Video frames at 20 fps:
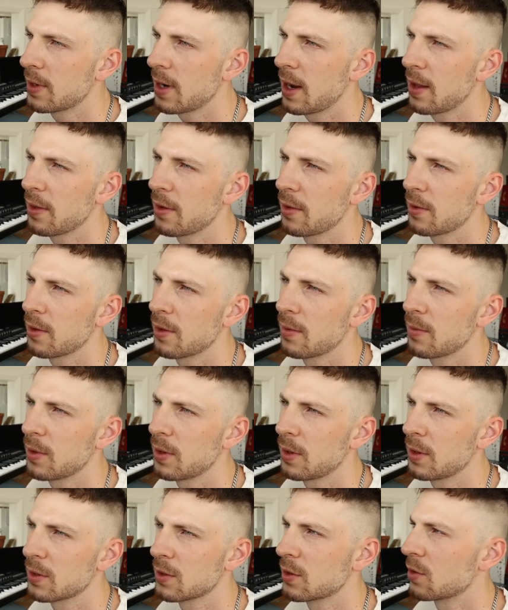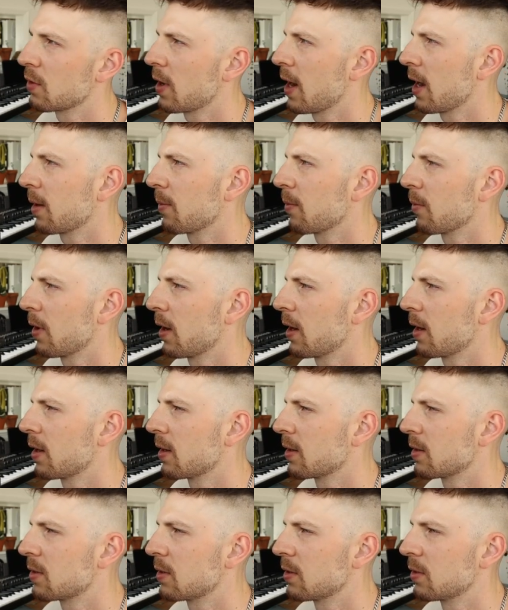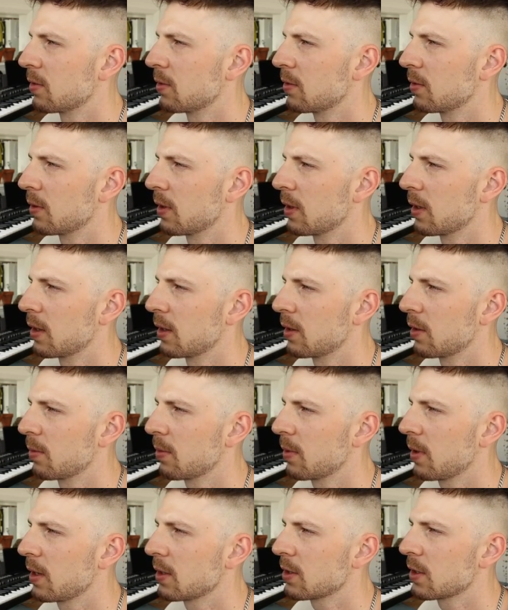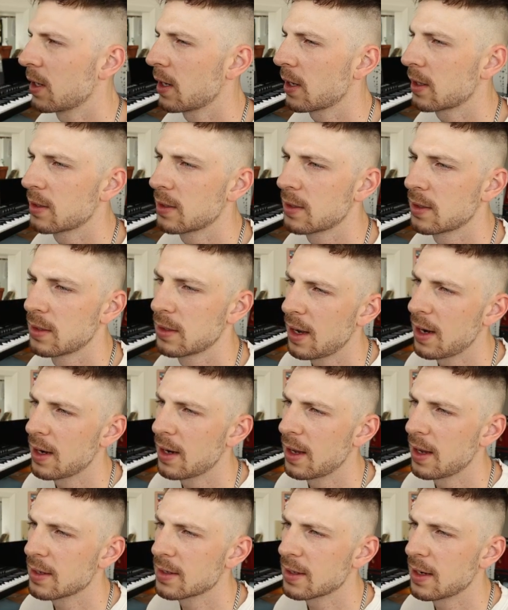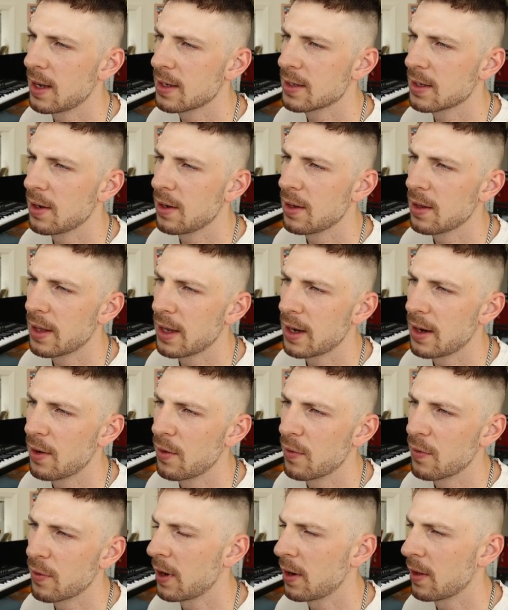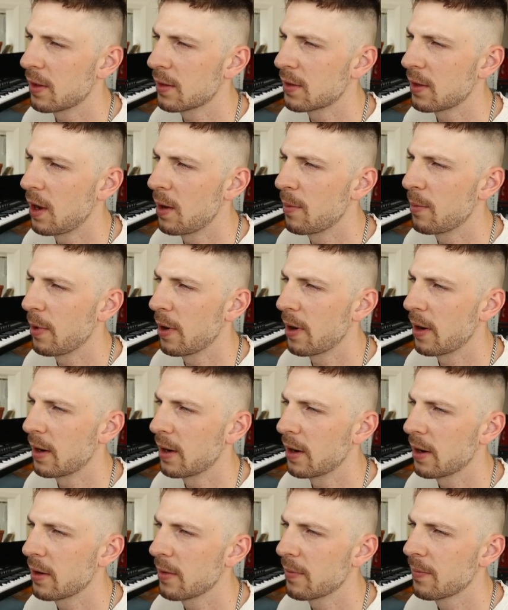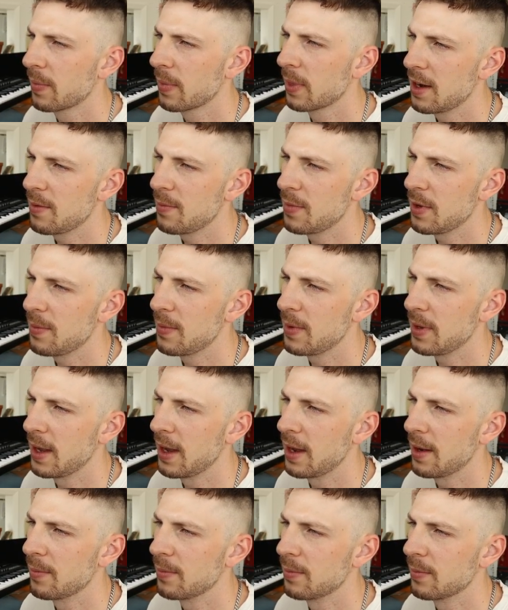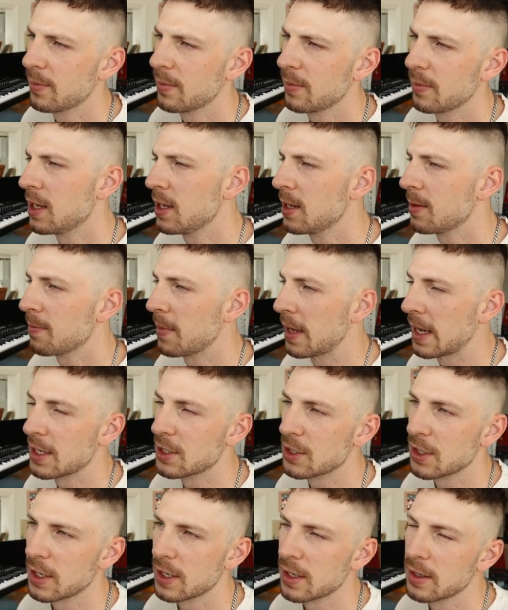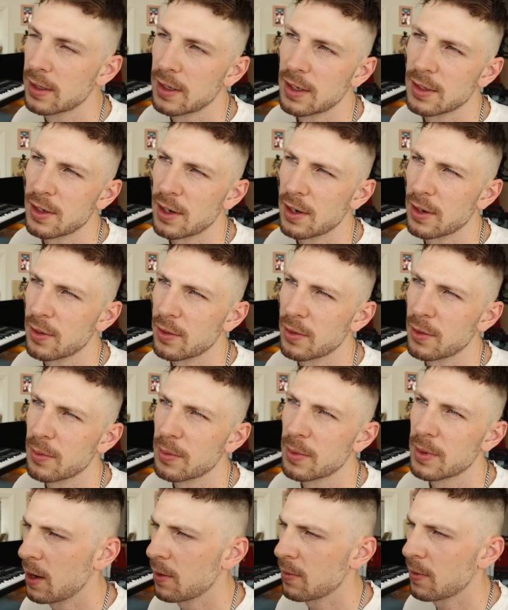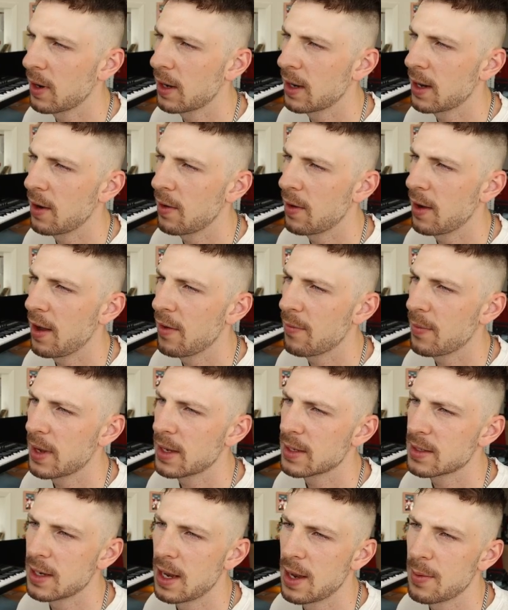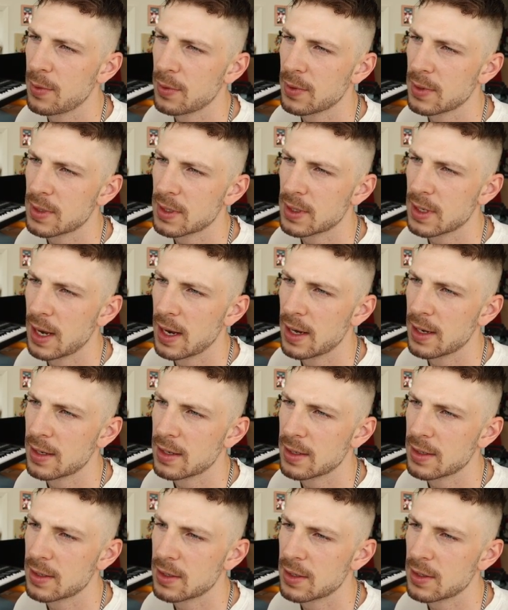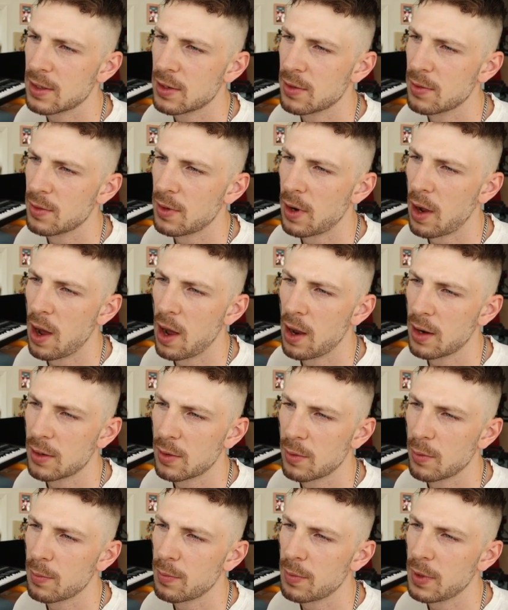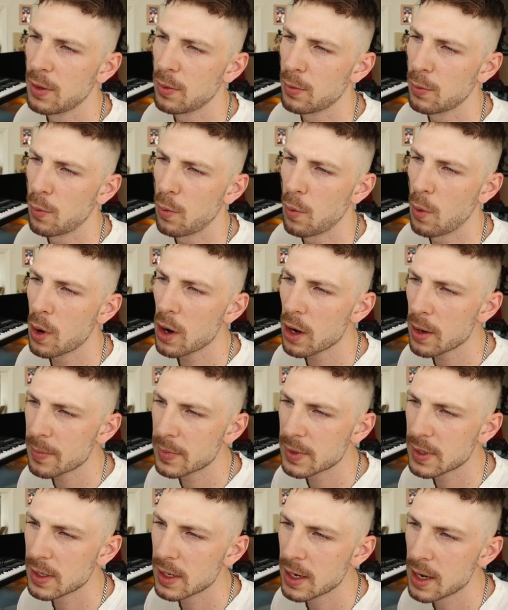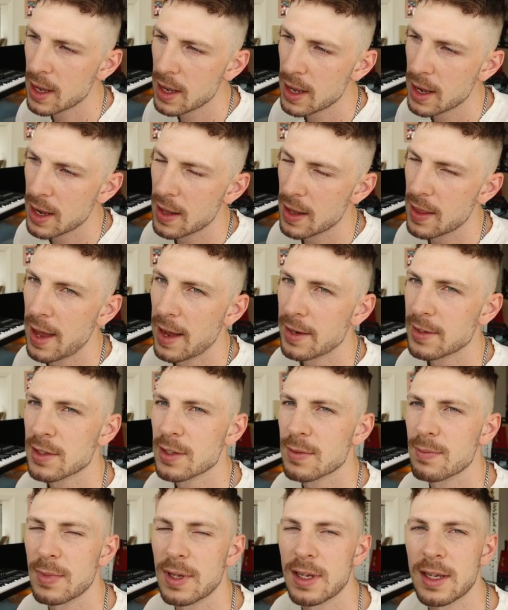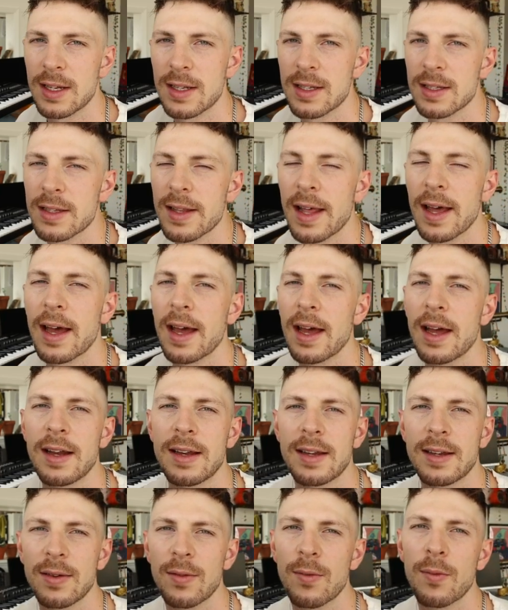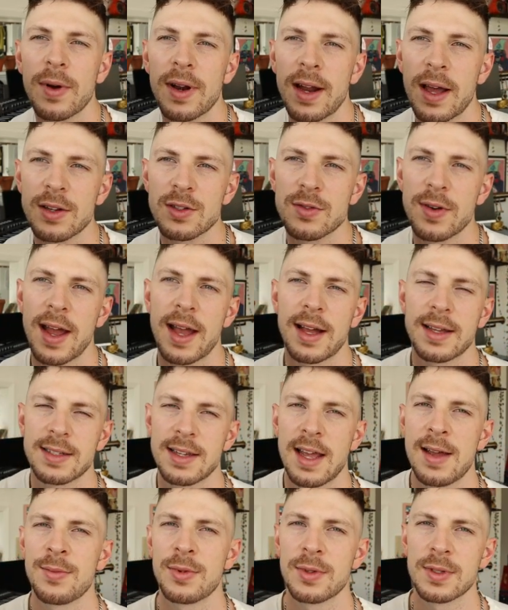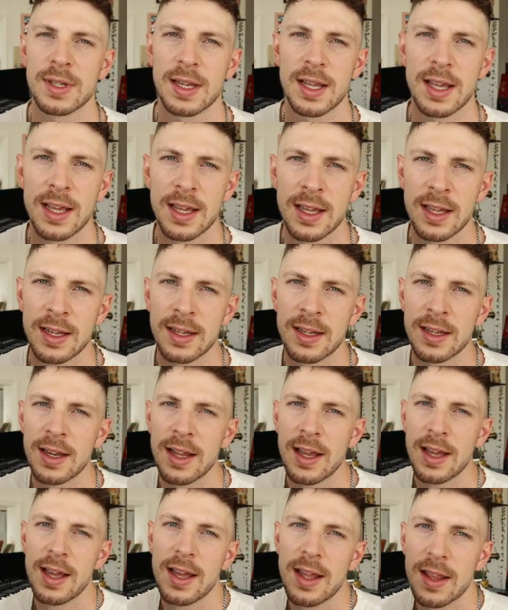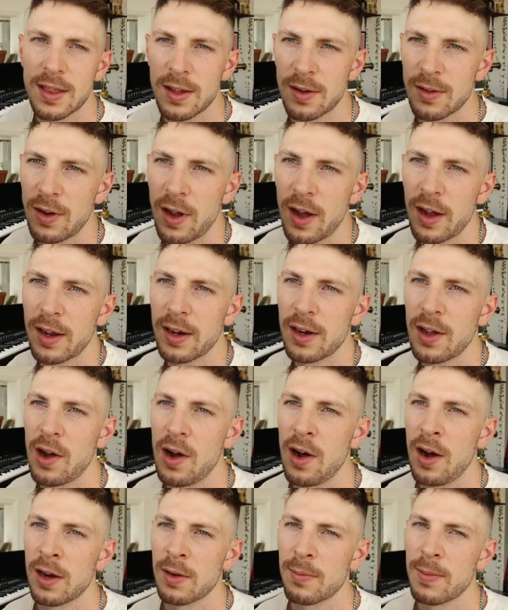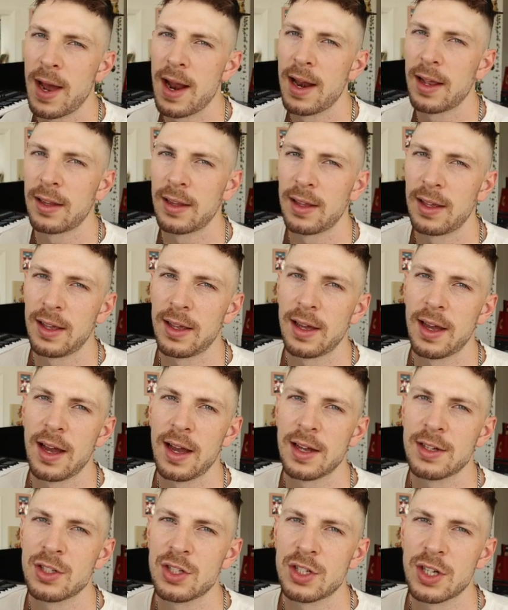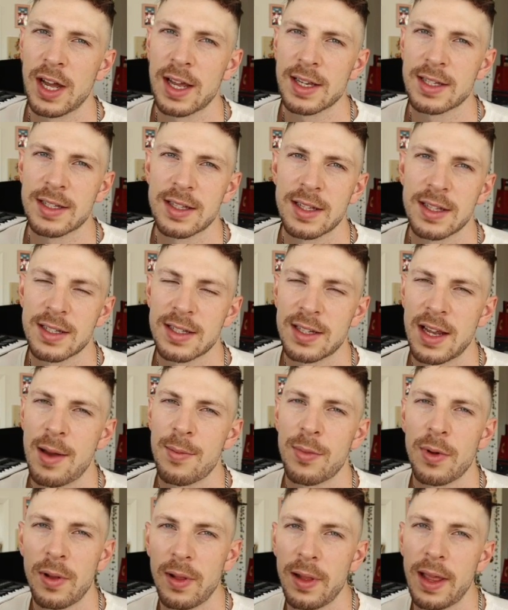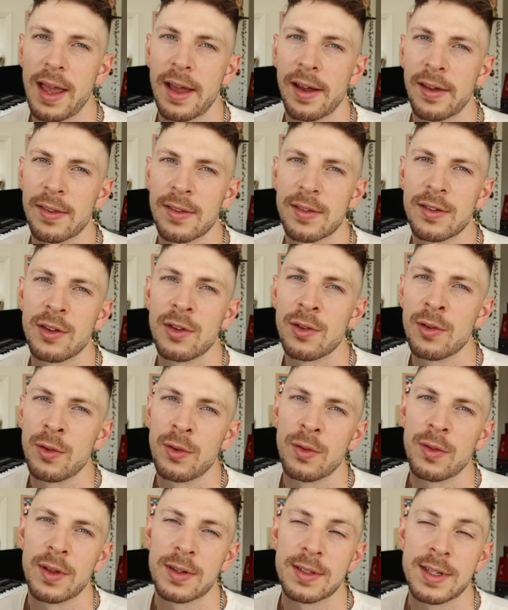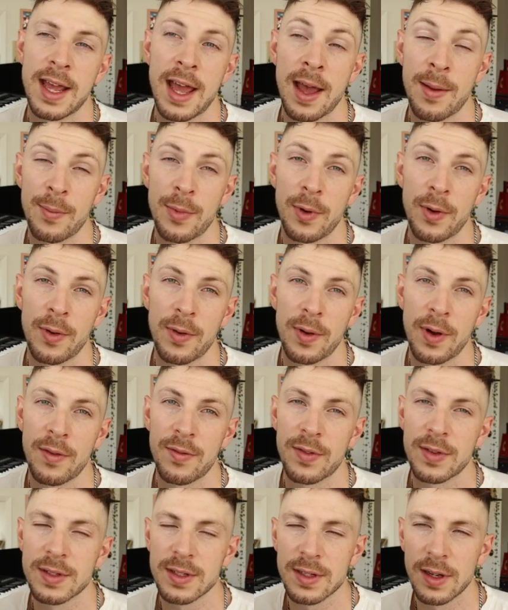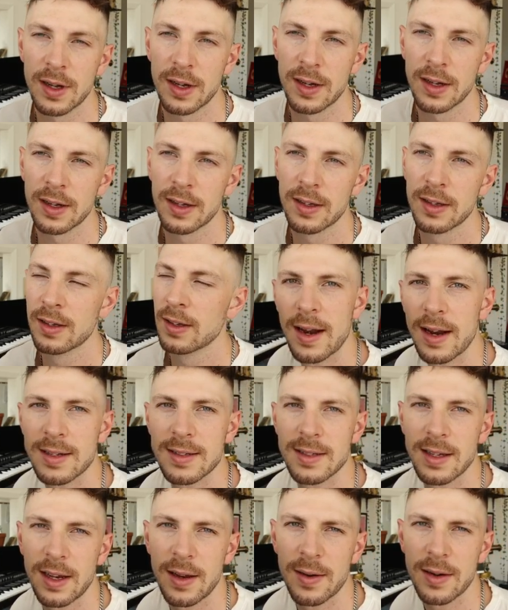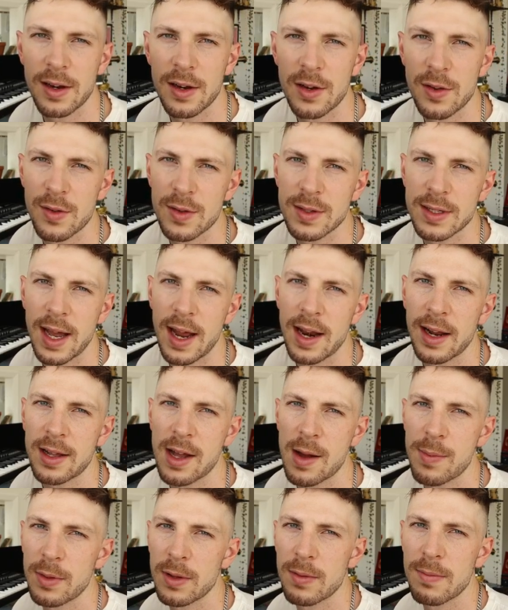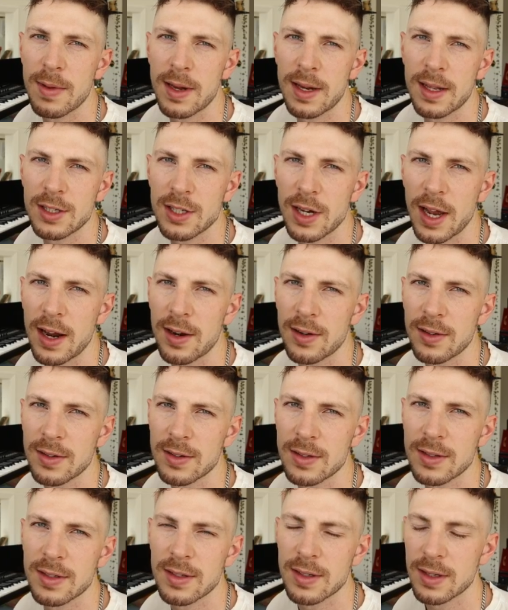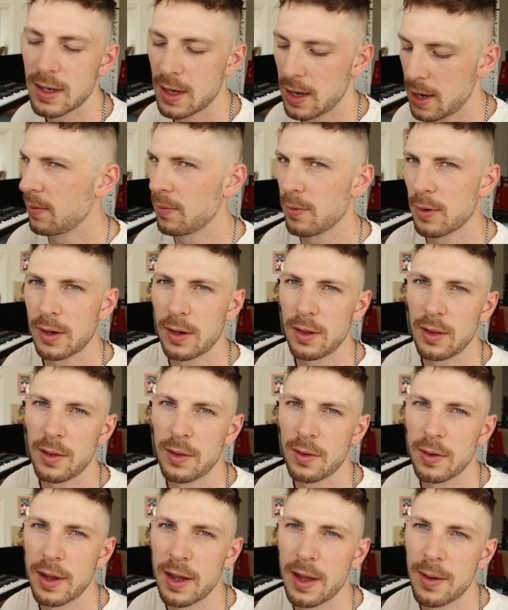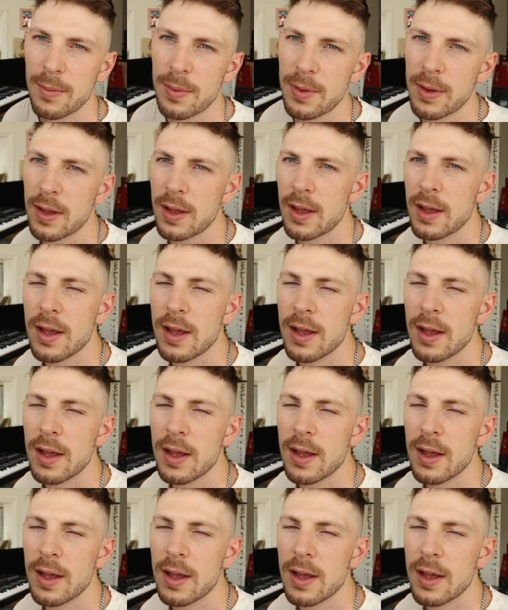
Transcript: you download them, you can just drag them right into your project. Kind of nice. It has it all laid out right on the top bar here. 80 BPM D major guitar loop. And right now I have my samples set to not be warped. That just means that when I drag samples in, they're not going to automatically adjust the sample length to the tempo of the song. The next thing I'm going to do is add a couple of MIDI channels, and we're going to load up